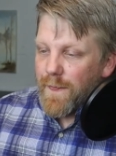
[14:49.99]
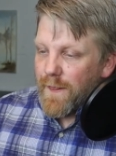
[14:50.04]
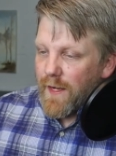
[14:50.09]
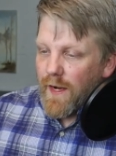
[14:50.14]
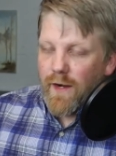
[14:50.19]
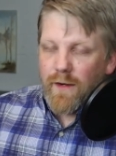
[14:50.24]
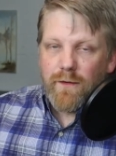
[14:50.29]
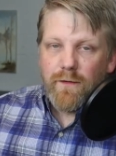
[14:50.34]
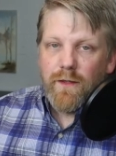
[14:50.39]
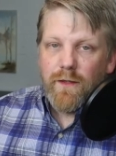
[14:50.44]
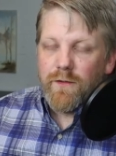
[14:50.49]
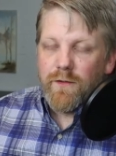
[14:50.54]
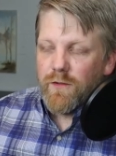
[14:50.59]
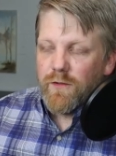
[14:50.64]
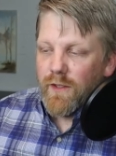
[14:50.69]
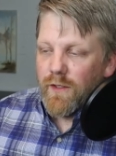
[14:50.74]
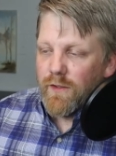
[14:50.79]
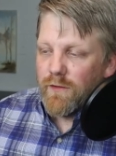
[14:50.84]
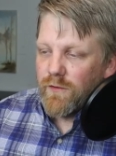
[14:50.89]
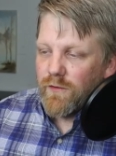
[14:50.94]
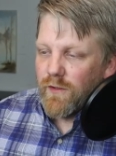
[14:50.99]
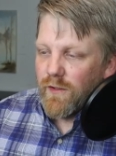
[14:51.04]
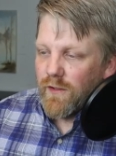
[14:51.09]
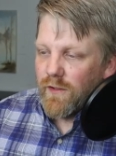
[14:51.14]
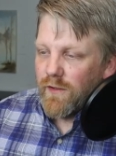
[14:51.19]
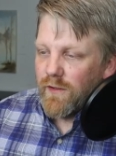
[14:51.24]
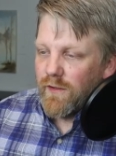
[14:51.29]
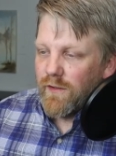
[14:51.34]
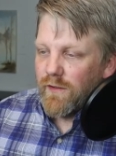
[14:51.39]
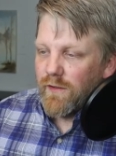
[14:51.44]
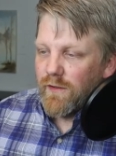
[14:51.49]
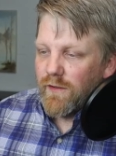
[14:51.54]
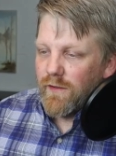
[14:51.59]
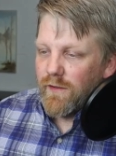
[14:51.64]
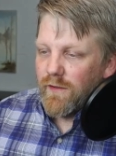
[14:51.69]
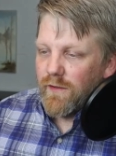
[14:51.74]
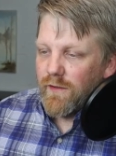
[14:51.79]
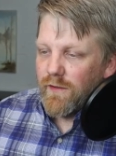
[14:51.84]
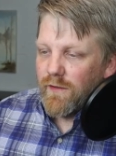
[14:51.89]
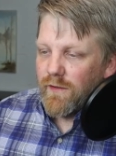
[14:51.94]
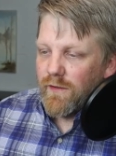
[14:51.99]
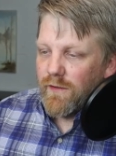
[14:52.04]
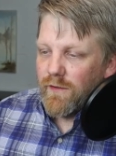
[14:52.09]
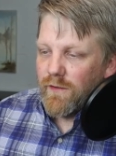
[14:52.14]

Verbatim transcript: yeah, it's it's a uh, it,